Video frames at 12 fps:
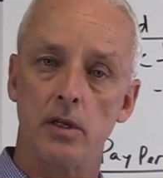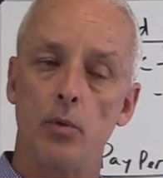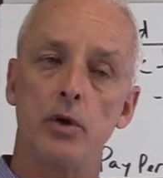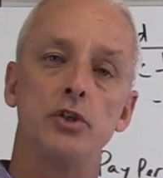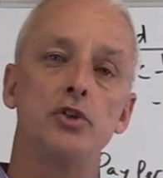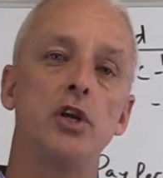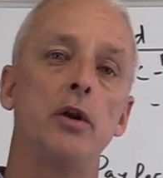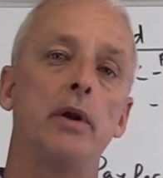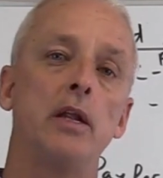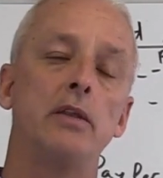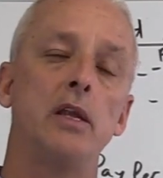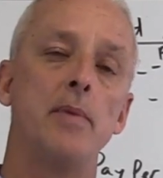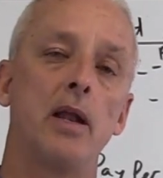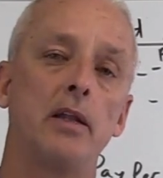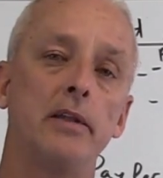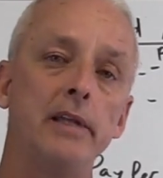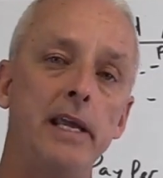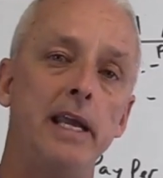It wasn't generating the amount
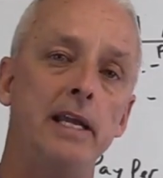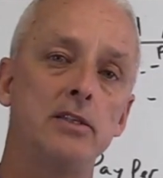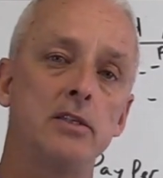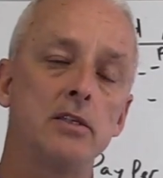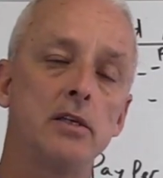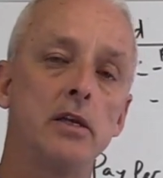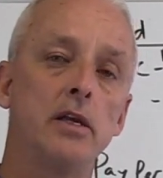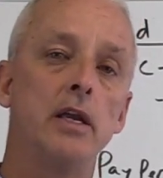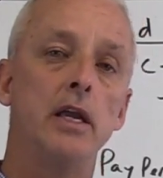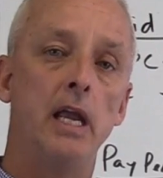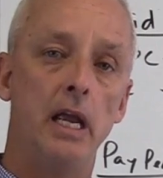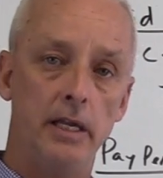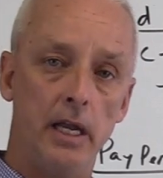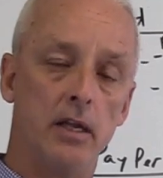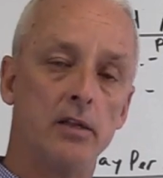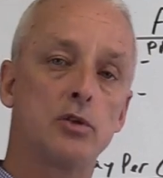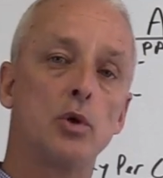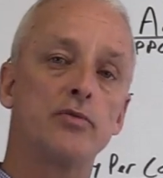of leads he
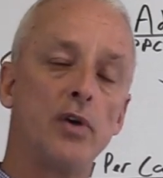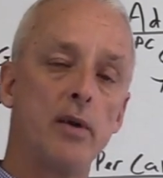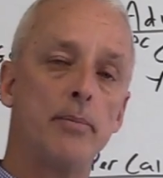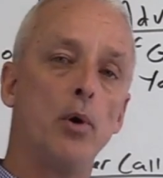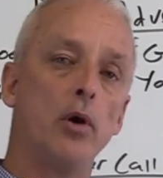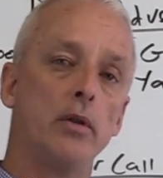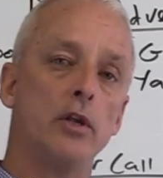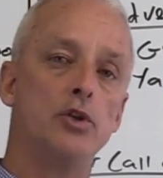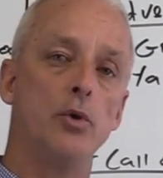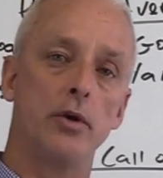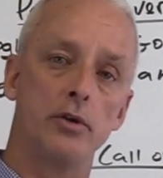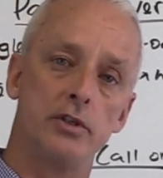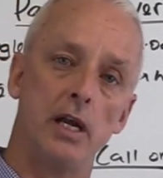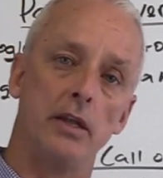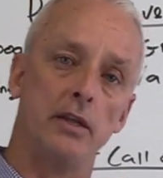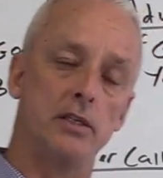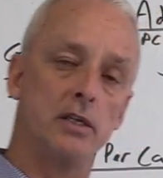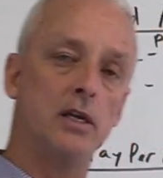needed. So it's very important that you understand
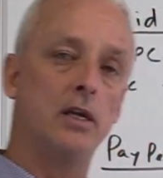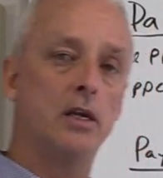this.